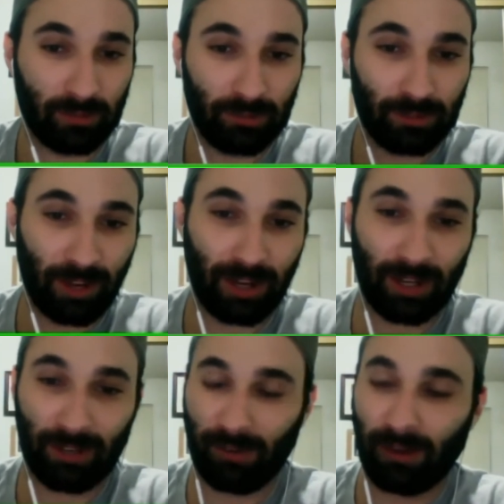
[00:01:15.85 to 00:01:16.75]
Second
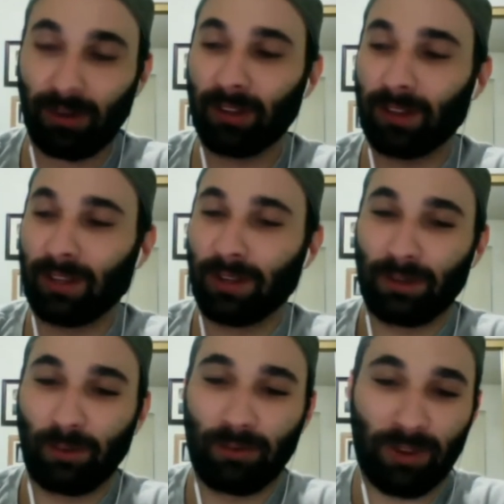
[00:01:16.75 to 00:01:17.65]
of all,
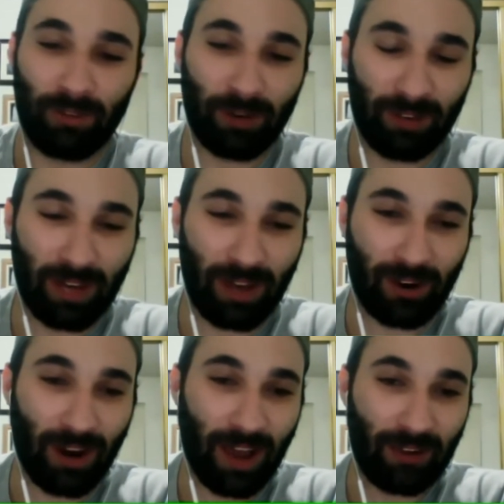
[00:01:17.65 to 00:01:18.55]
we've never given out
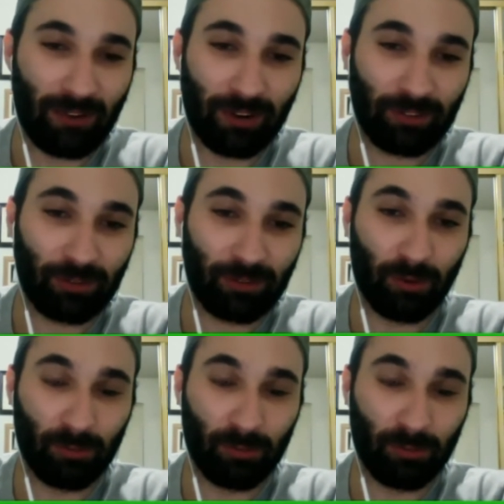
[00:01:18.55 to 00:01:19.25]
our address, so